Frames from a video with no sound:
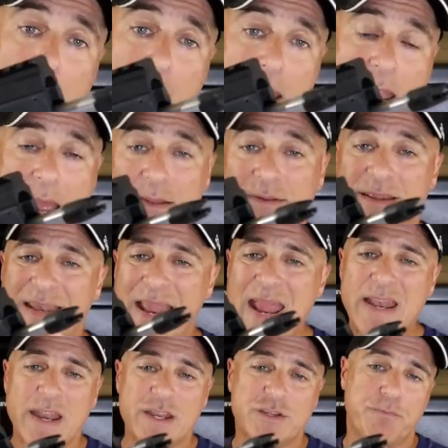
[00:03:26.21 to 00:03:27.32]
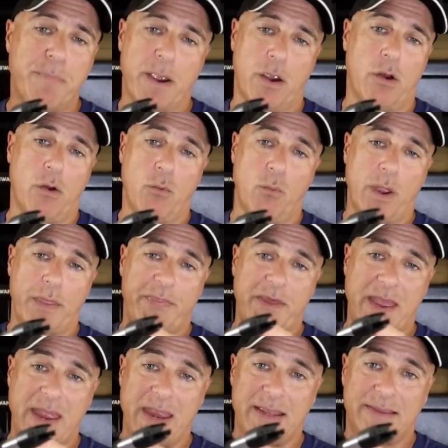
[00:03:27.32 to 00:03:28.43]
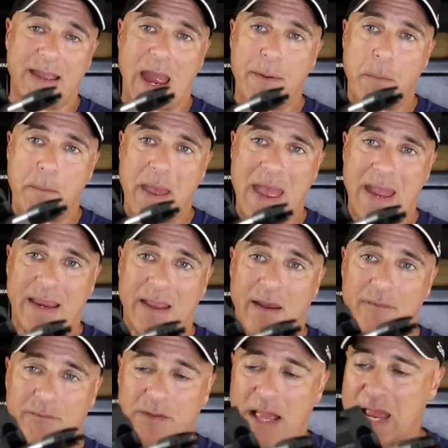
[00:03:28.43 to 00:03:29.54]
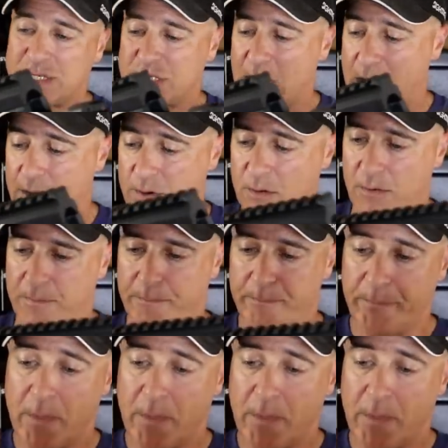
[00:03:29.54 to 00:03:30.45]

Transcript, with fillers: It has an 8-inch barrel with a Diamondback flash hider.